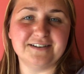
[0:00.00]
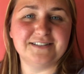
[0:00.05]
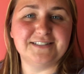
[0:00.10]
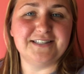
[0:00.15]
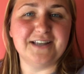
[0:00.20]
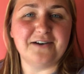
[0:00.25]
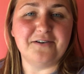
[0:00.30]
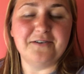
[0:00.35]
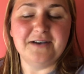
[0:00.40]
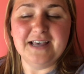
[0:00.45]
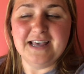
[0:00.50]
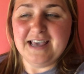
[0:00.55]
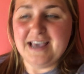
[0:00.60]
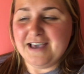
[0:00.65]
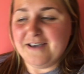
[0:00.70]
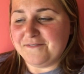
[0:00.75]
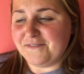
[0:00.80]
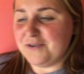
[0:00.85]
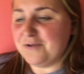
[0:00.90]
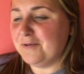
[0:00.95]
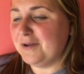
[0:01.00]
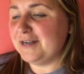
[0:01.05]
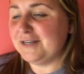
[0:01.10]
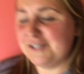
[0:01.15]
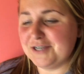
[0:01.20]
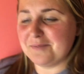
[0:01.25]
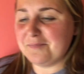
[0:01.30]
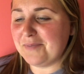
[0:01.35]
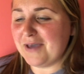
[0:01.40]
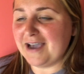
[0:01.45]
So if you wanna
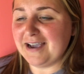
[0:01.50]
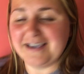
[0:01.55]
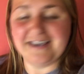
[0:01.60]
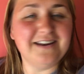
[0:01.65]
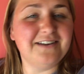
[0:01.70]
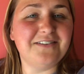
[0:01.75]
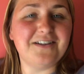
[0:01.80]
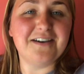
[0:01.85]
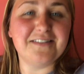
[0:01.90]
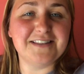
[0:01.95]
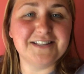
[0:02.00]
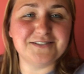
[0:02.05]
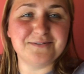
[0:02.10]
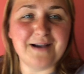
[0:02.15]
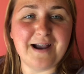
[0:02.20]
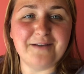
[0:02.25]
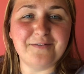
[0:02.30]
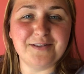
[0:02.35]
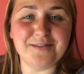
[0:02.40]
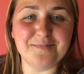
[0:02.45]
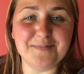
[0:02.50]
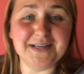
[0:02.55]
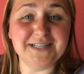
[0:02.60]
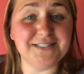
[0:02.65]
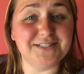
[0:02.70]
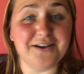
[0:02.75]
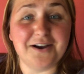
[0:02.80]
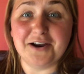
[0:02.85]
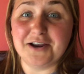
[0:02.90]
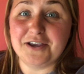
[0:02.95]
jump back in along this ride with me,
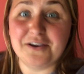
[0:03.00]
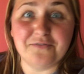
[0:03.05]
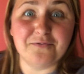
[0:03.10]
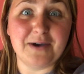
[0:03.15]
sorry you've